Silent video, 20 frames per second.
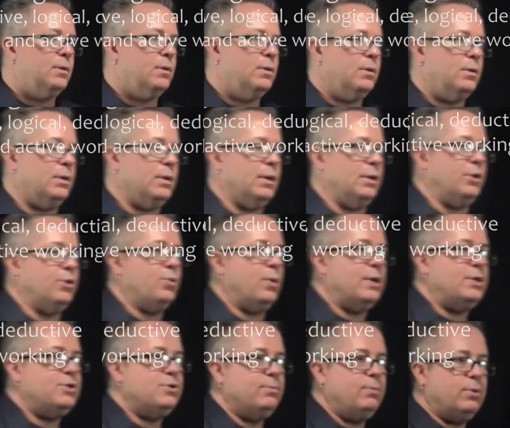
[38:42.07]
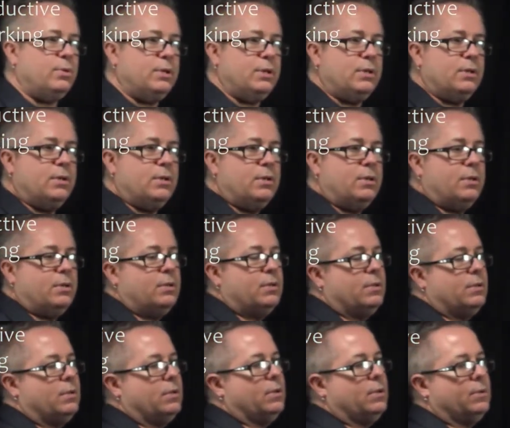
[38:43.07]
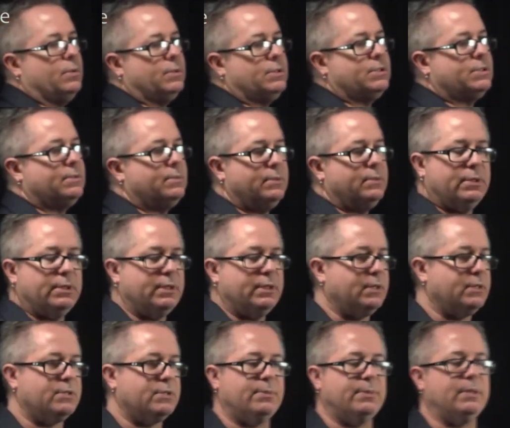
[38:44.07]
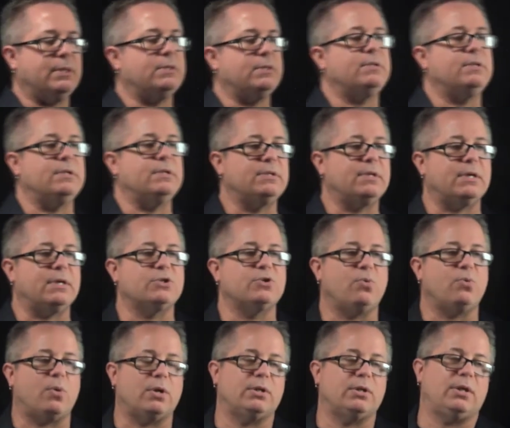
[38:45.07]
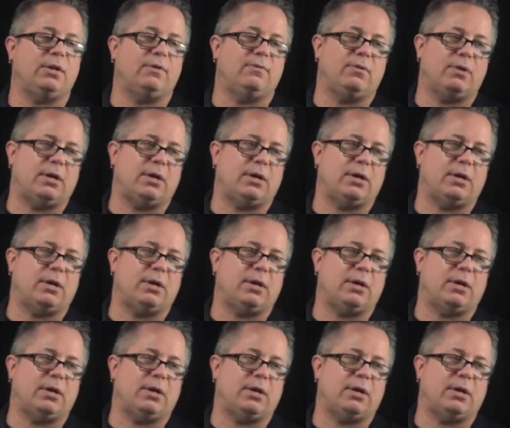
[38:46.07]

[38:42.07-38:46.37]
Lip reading: You got equation building, which again something that tests quantitative,